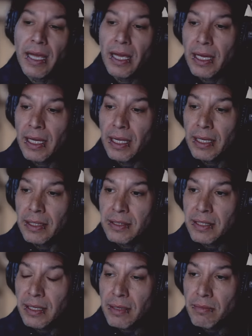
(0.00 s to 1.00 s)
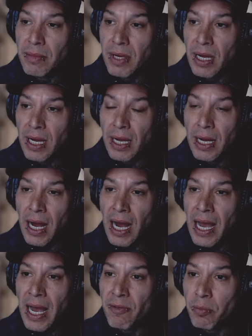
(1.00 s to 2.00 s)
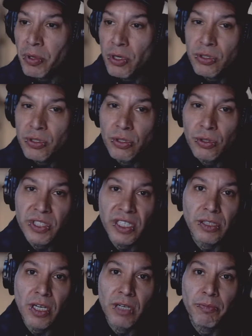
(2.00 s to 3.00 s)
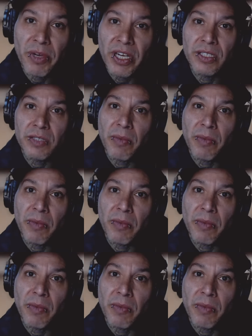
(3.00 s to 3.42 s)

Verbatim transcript: And um, I have a personal TikTok page.